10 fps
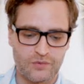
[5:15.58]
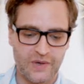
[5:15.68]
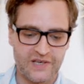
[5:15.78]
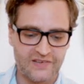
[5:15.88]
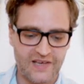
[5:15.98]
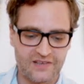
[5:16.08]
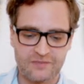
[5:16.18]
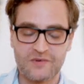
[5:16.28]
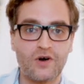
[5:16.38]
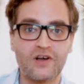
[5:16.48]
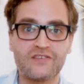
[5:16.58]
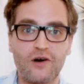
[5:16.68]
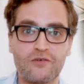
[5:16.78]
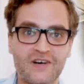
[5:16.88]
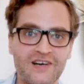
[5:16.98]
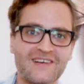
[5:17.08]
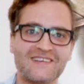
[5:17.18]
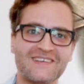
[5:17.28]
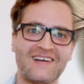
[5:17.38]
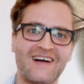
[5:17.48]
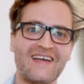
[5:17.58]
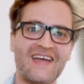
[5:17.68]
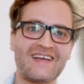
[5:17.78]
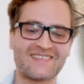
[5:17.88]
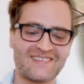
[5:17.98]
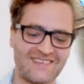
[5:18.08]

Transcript: 20 seconds before it's over, I guess.